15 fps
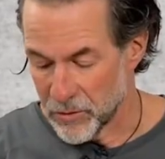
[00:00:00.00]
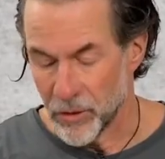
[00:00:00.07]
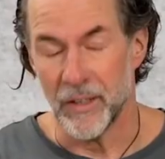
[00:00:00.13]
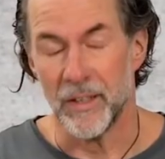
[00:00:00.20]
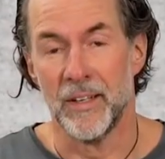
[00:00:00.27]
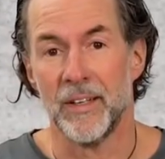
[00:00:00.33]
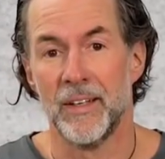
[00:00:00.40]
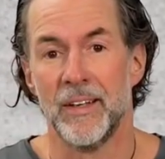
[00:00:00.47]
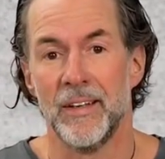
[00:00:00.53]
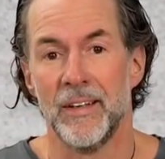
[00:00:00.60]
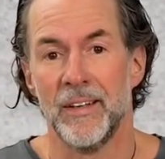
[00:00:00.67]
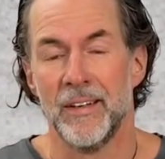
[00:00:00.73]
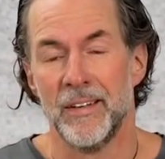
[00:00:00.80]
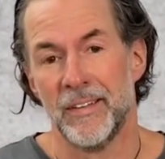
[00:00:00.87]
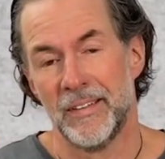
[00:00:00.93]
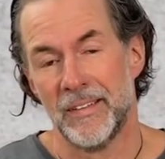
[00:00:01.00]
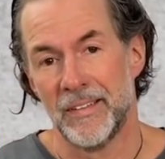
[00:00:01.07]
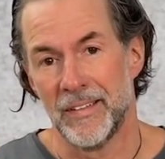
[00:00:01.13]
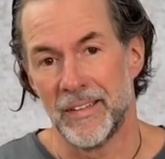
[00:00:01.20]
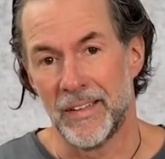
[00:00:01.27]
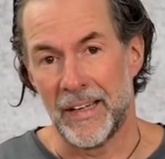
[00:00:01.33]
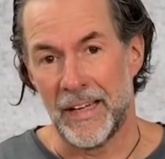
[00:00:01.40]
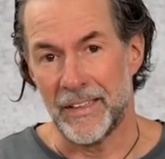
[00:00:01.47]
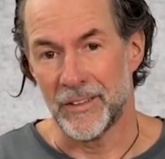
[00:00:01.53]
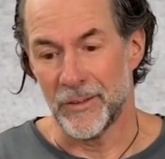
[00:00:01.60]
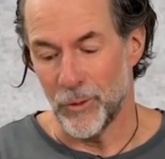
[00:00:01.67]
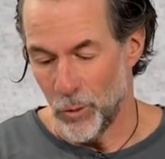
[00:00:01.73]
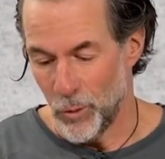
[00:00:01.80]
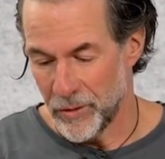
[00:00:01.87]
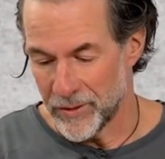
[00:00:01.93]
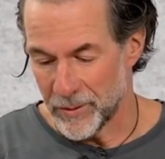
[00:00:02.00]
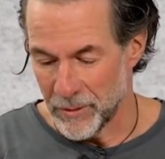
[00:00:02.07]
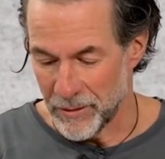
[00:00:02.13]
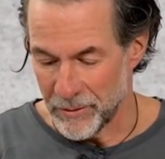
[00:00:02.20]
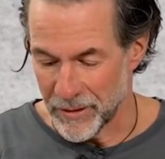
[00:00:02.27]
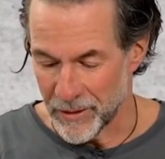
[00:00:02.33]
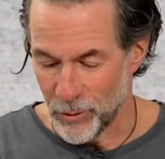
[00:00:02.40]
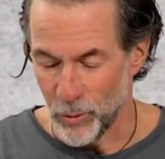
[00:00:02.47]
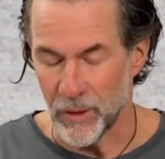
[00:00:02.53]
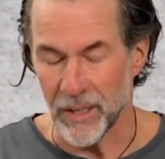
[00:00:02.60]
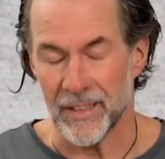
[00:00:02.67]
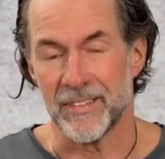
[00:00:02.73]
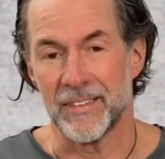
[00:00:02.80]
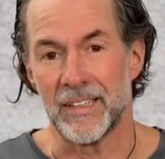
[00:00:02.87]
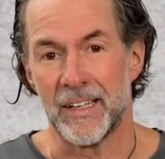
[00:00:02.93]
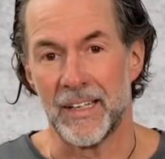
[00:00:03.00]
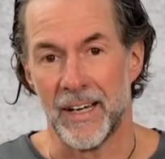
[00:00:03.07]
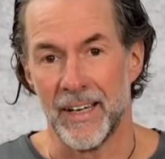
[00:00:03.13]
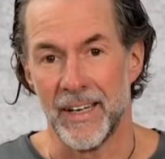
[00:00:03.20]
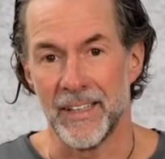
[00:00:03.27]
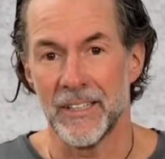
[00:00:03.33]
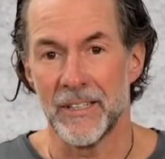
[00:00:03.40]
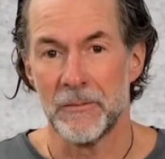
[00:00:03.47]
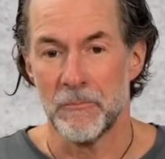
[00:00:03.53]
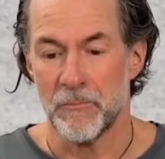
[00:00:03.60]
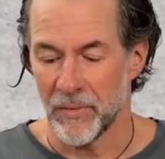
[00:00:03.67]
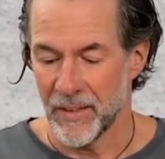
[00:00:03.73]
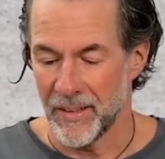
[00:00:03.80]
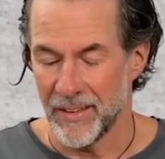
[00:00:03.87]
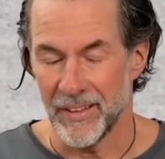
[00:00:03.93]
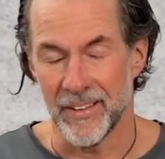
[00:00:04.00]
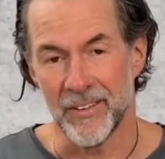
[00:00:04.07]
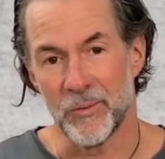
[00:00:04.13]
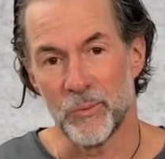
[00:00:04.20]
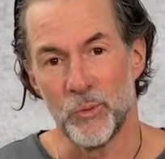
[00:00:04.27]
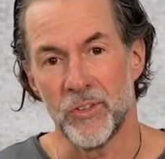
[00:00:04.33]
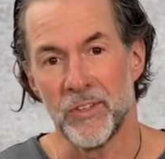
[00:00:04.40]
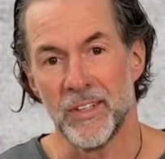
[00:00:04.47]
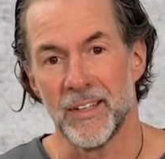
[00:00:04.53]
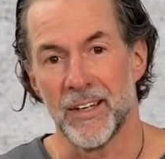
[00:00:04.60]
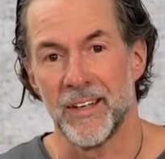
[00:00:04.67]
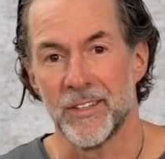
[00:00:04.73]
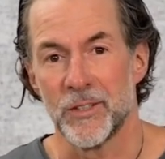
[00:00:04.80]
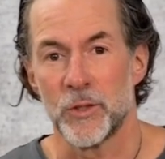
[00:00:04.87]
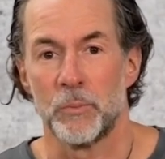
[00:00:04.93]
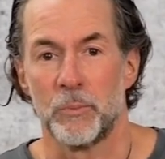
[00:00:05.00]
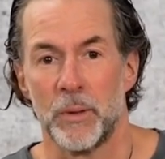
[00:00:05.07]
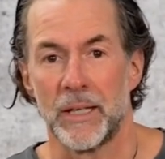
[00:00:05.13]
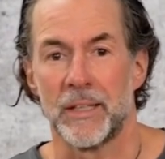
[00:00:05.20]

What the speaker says: large back to very small. Not everything has to be spectacularly large to make it